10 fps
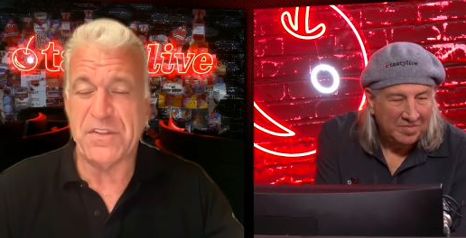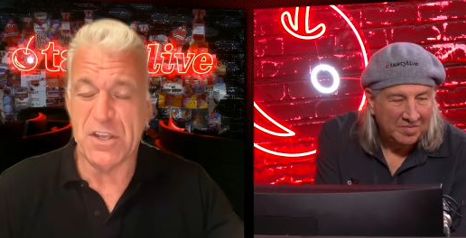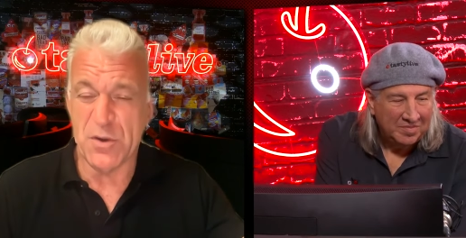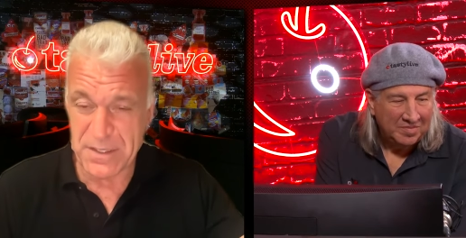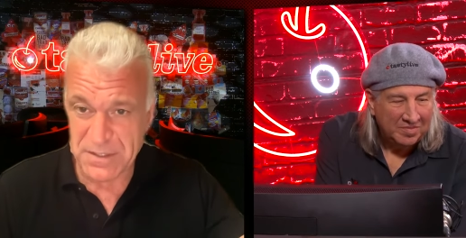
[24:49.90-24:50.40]
Speaker 1: that the
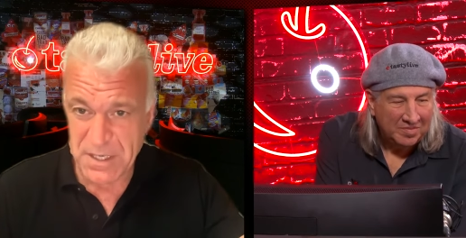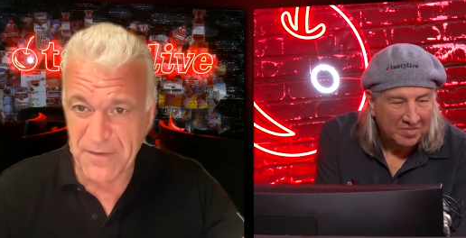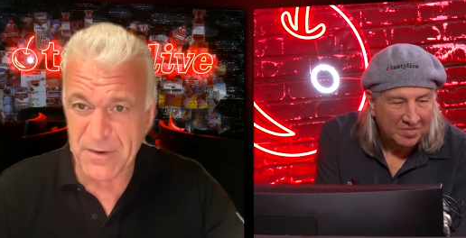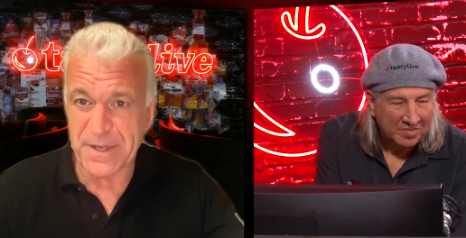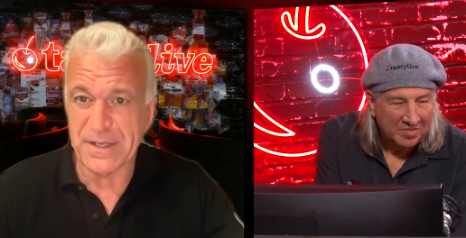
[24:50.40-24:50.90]
U.S.
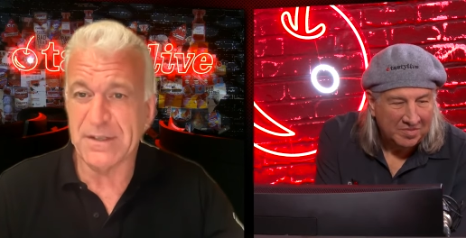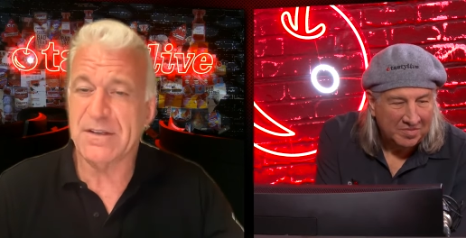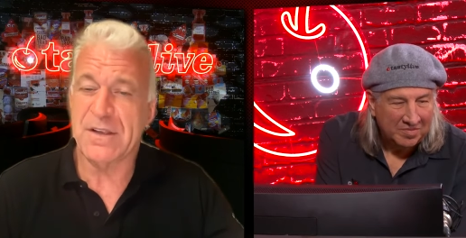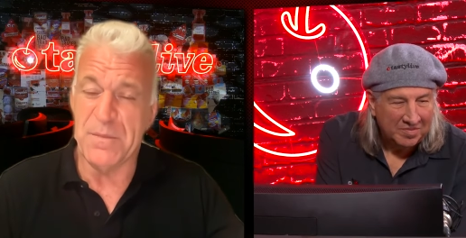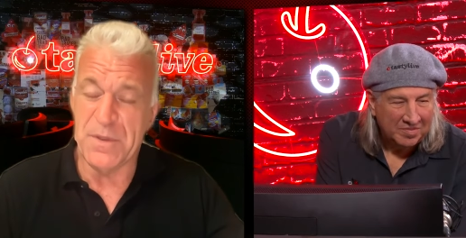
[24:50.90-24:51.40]
government
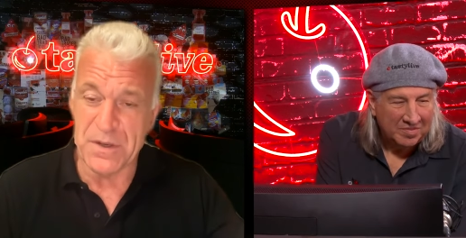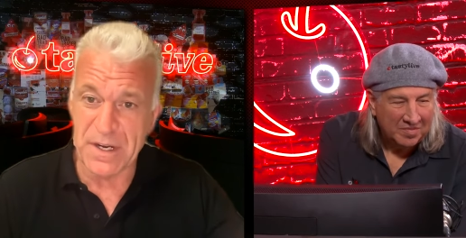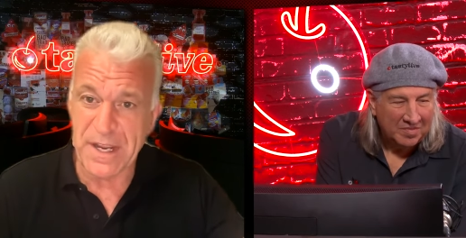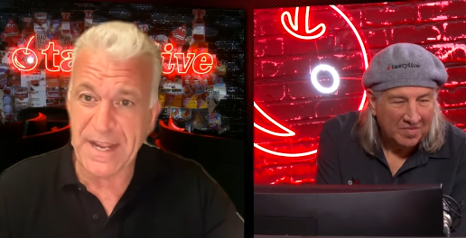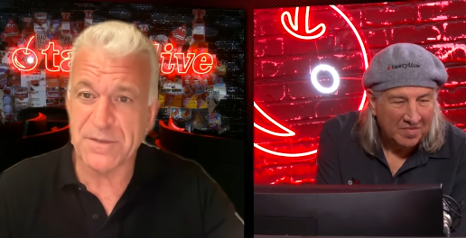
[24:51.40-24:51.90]

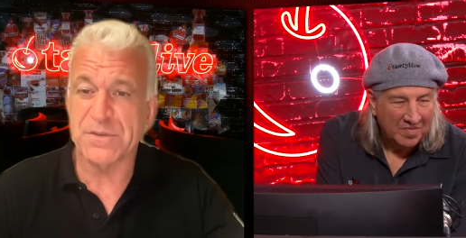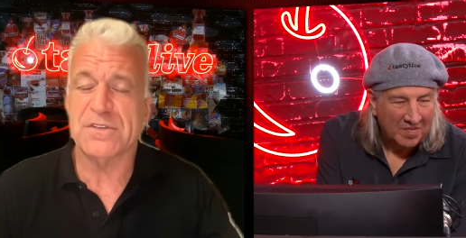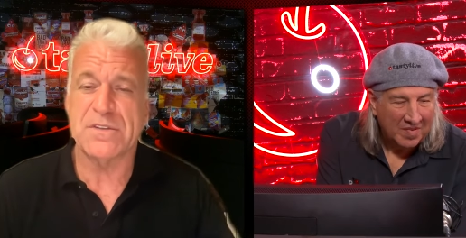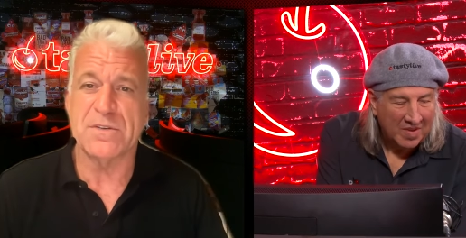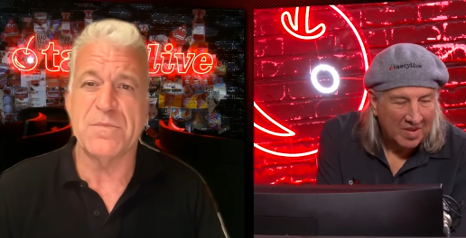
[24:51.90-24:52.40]
communicates with the
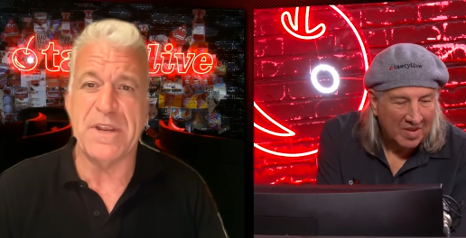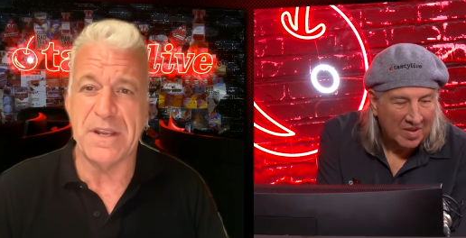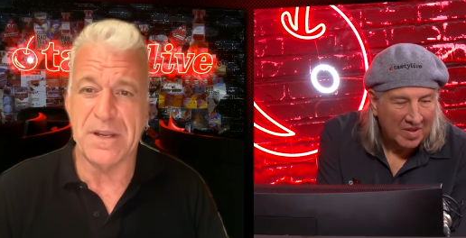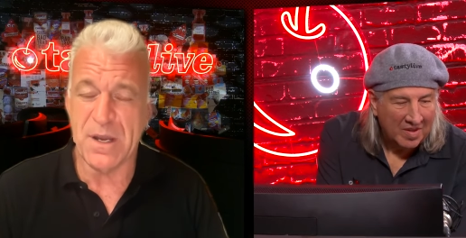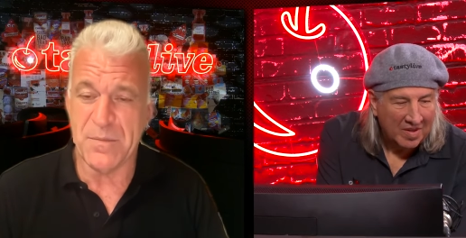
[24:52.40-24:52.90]
social
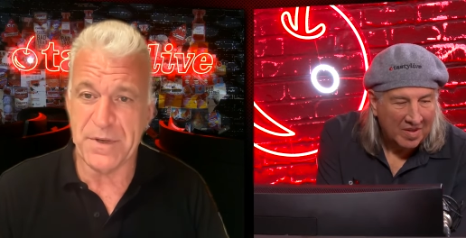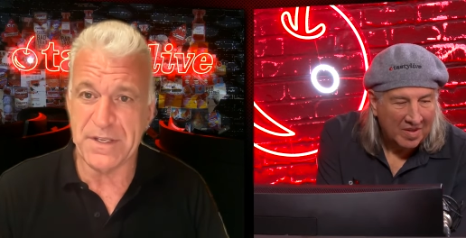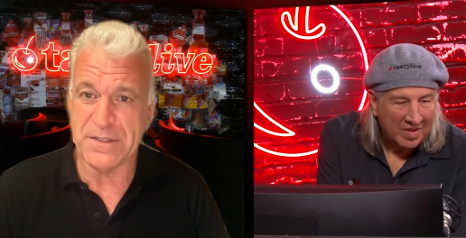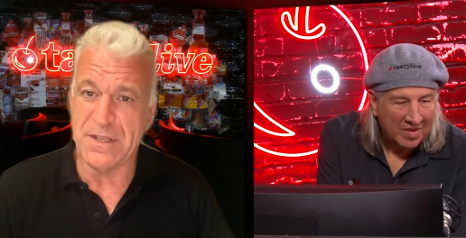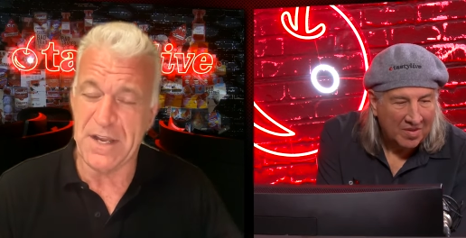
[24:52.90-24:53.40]
media
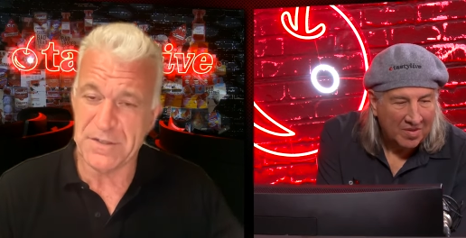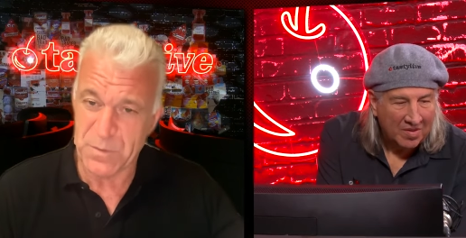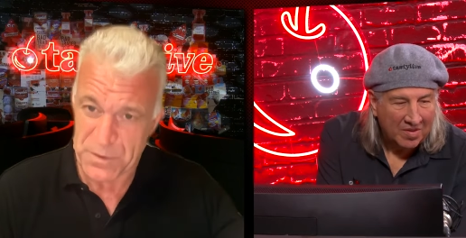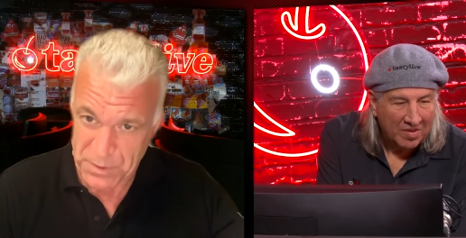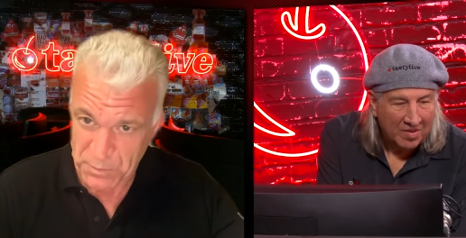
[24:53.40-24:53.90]
companies, not just
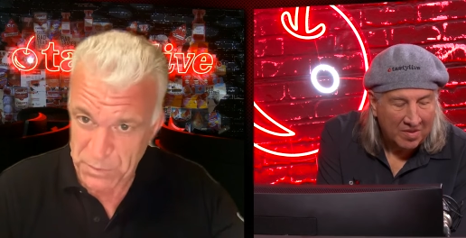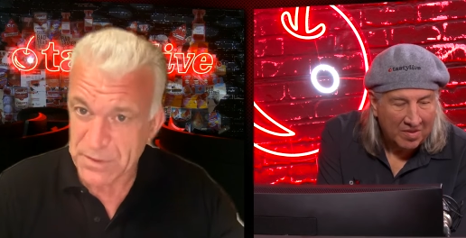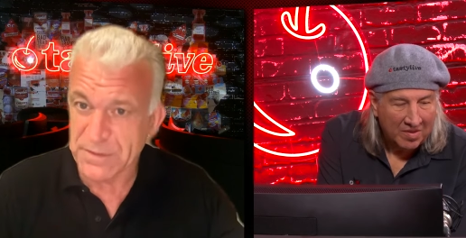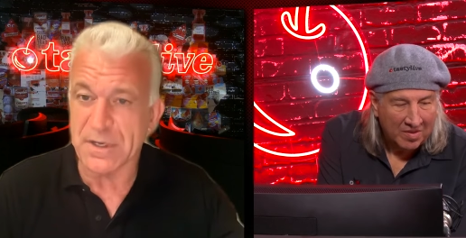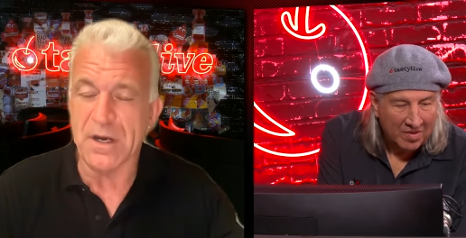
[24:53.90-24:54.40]
what the
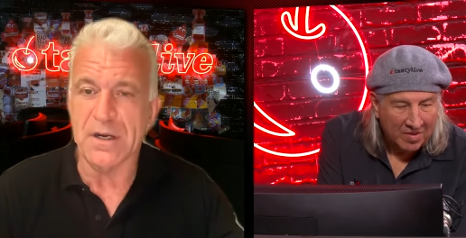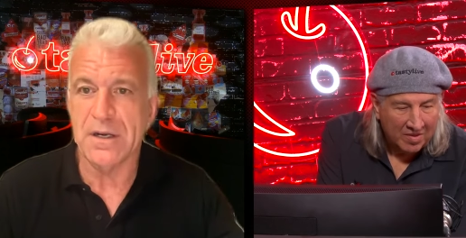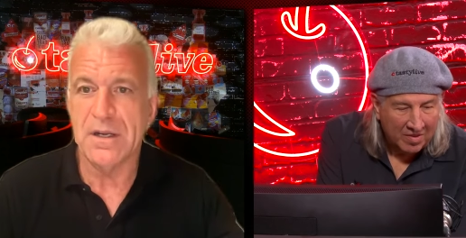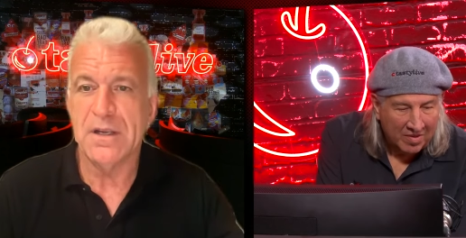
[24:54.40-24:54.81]
rules are,